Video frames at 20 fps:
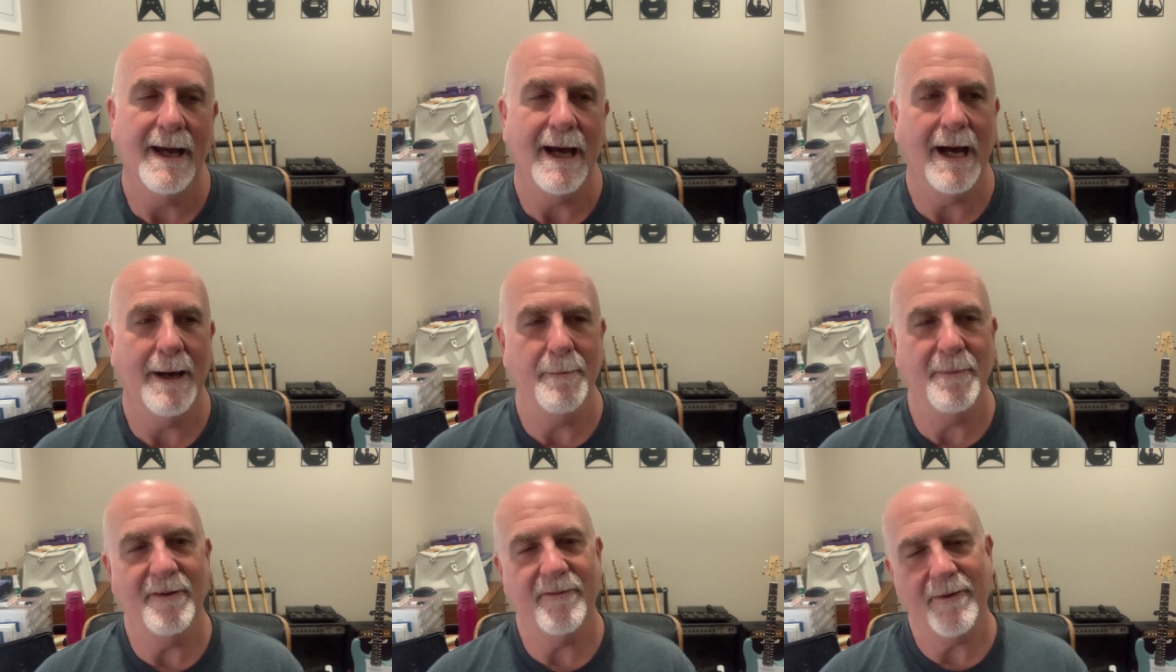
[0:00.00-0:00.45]
I
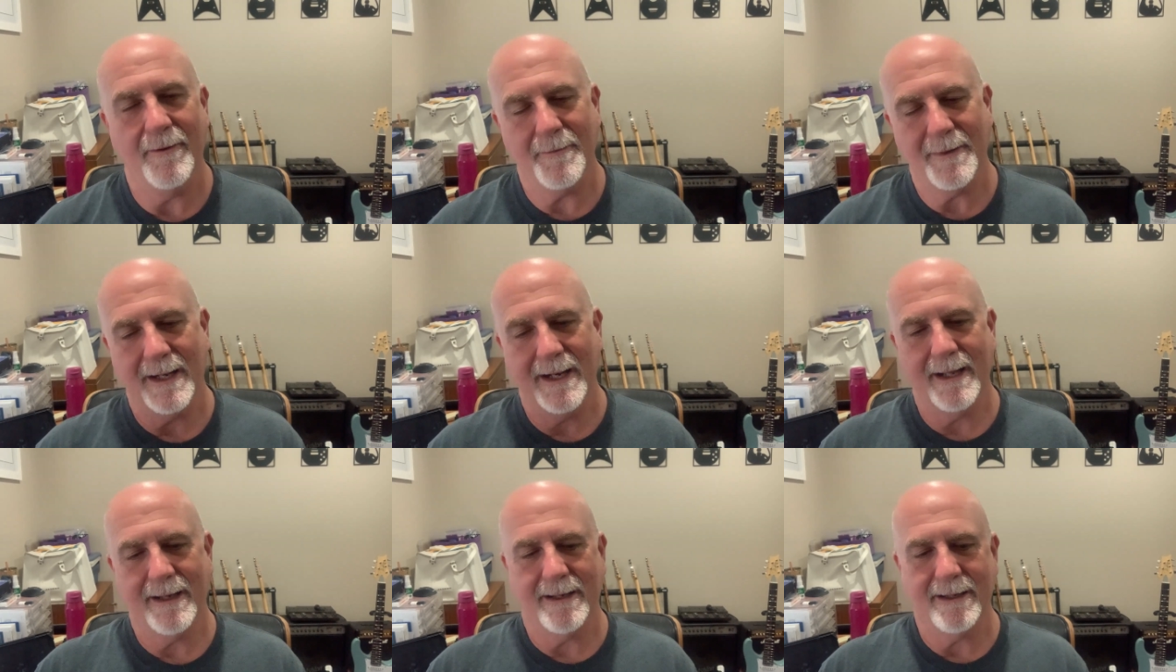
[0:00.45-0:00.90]
mean, if I'm
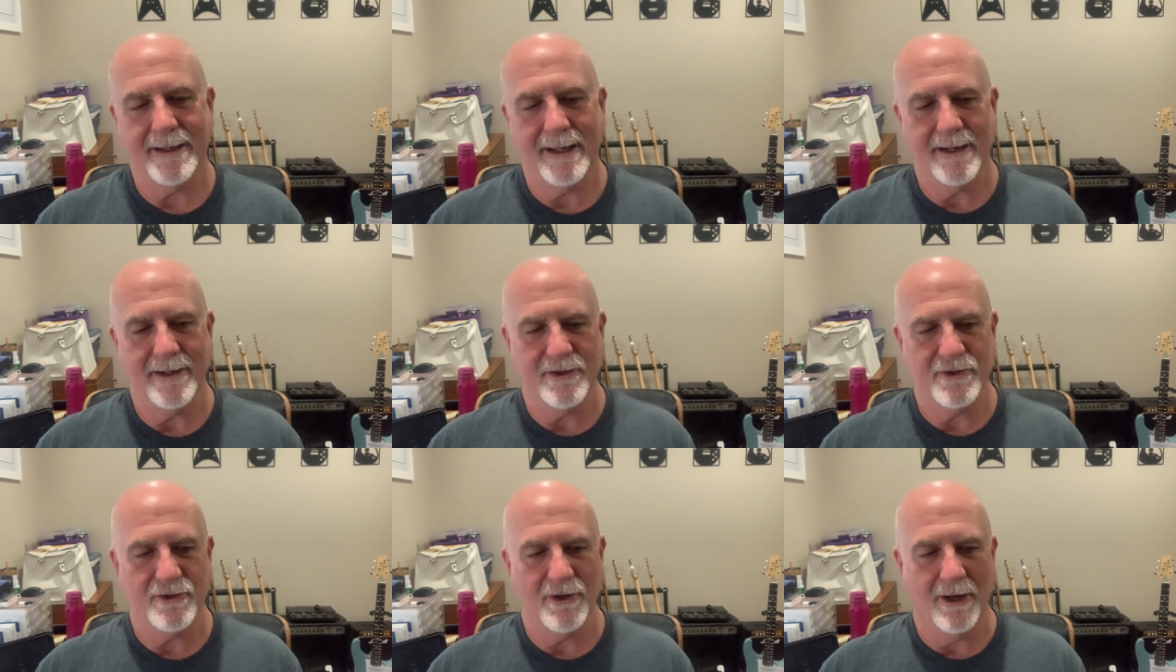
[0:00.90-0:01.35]
going to get a
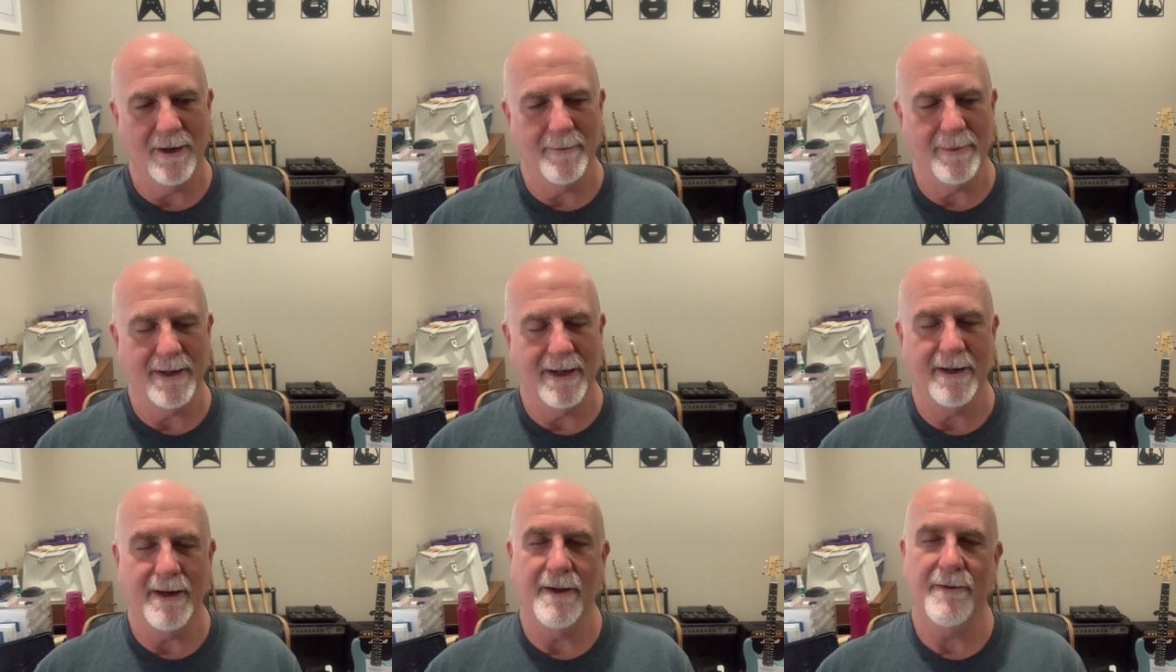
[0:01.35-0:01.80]
job,
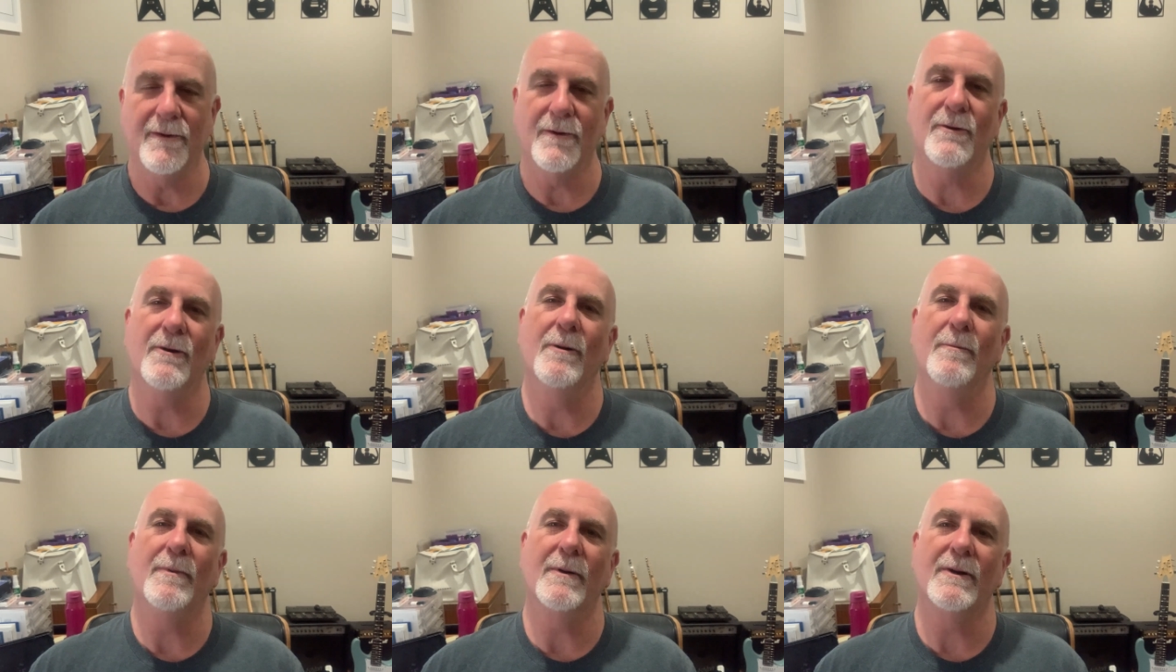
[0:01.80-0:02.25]
and I know the
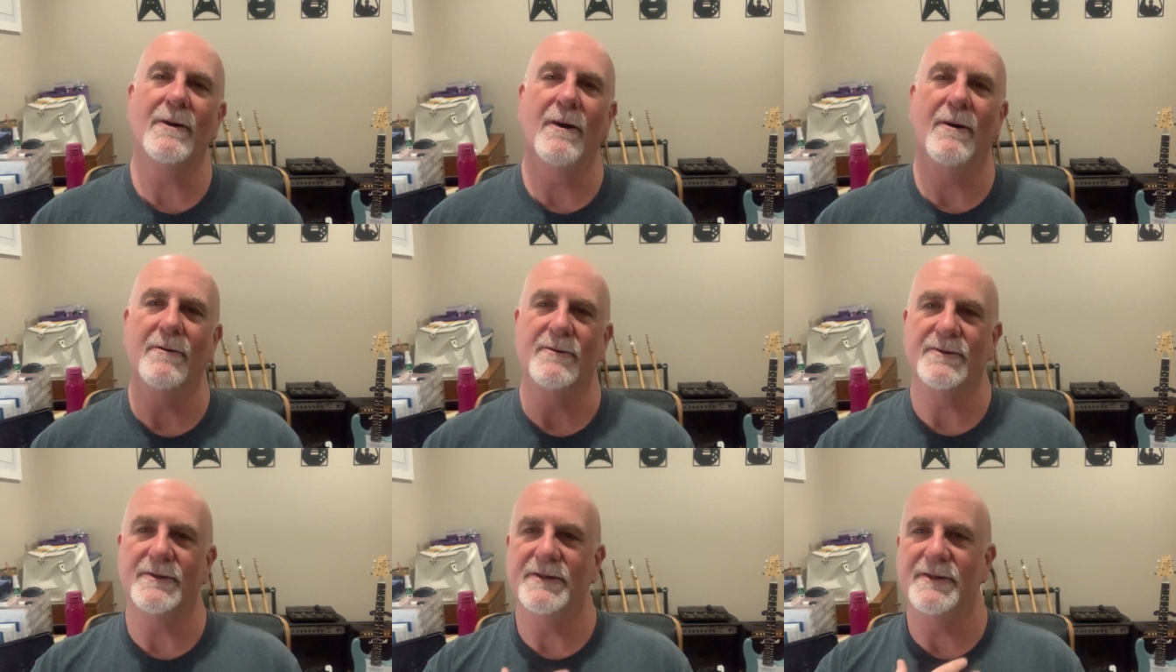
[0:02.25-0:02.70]
corporate
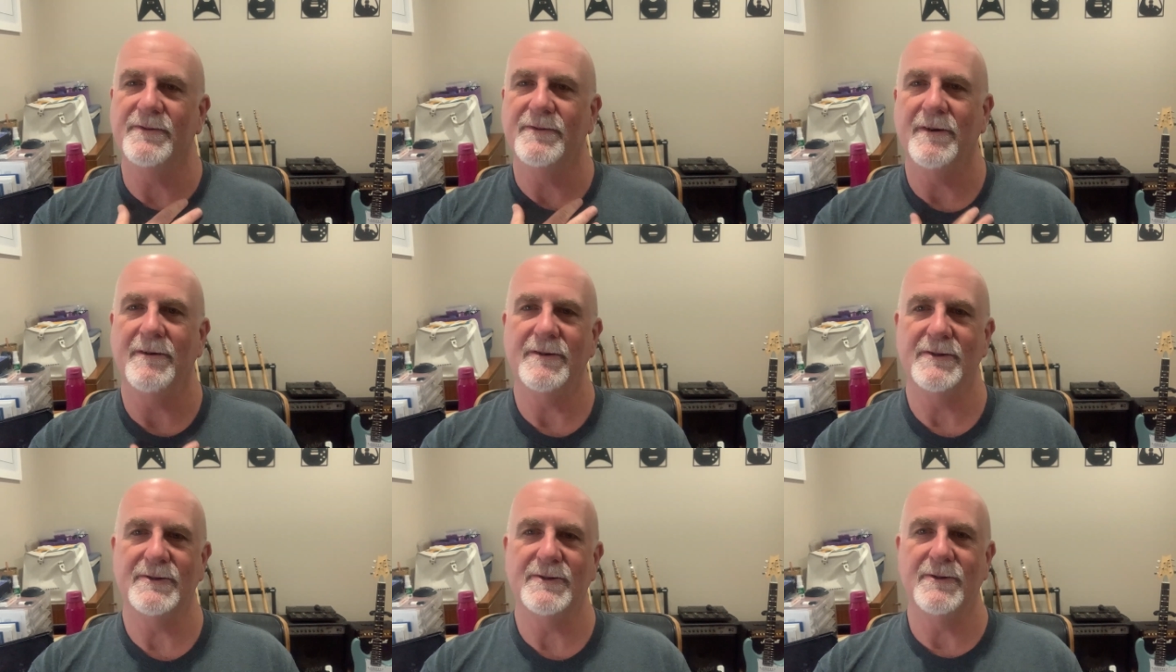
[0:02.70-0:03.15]
culture is
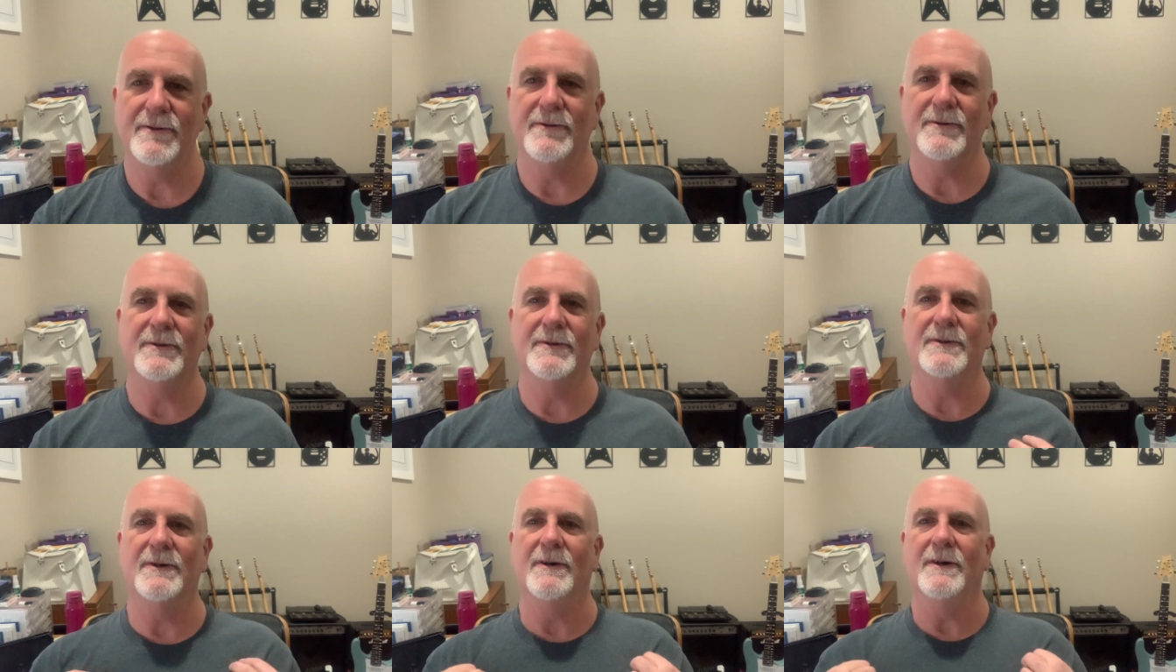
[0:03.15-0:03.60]
very suit
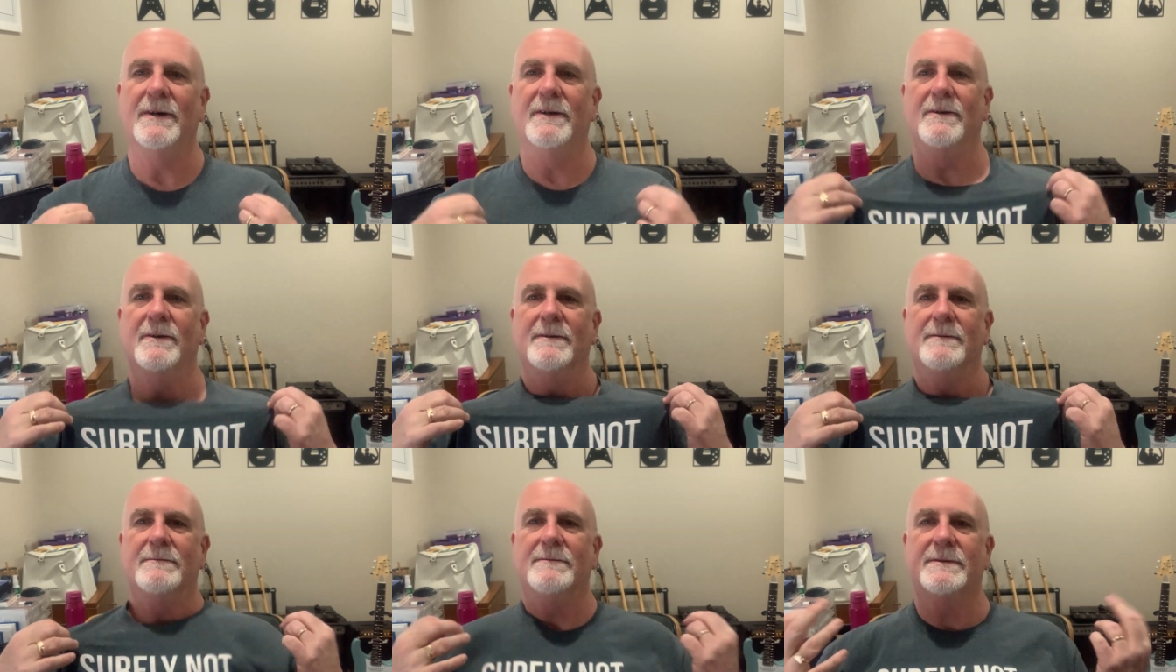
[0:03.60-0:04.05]
and tie,
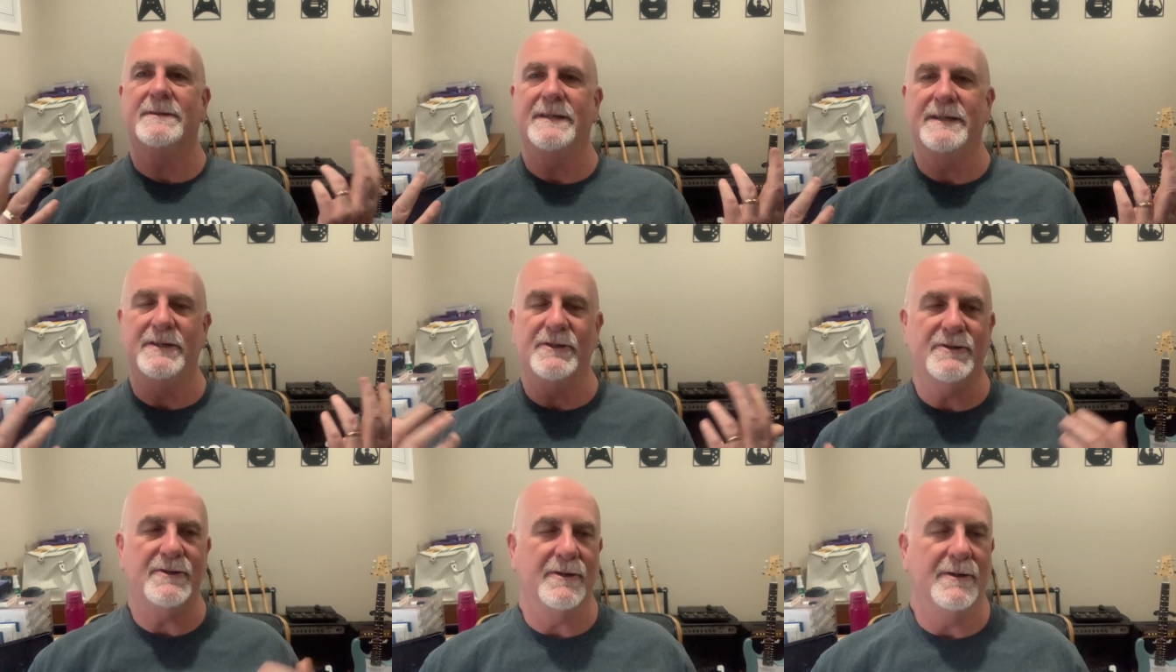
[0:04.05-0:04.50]
not
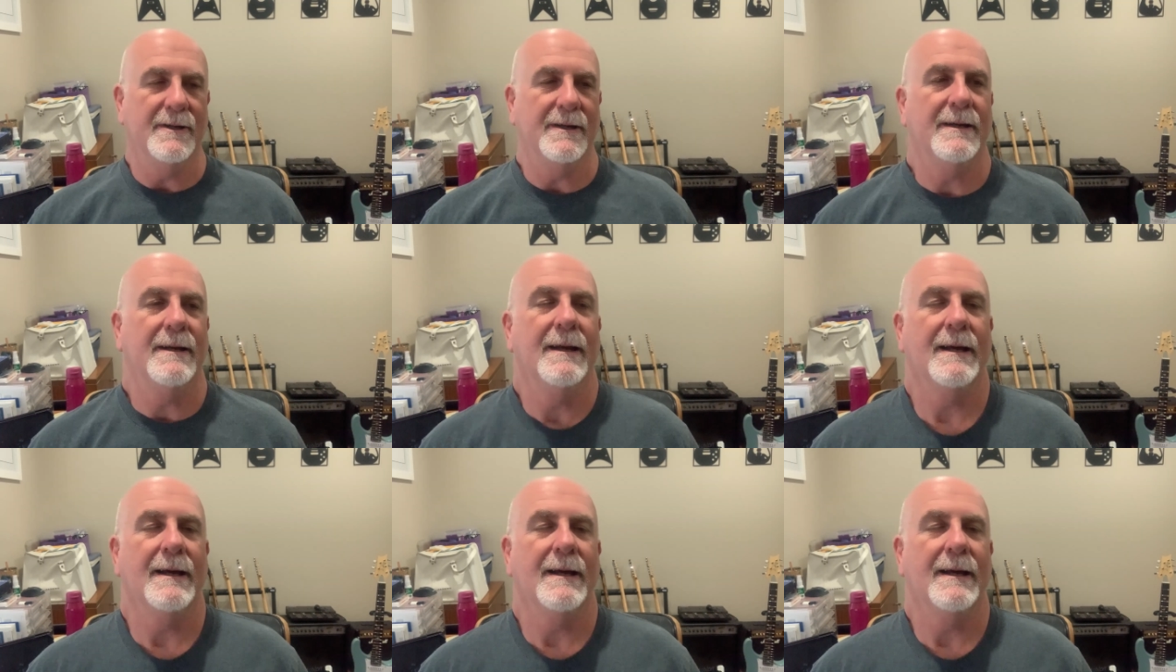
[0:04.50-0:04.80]
t-shirt,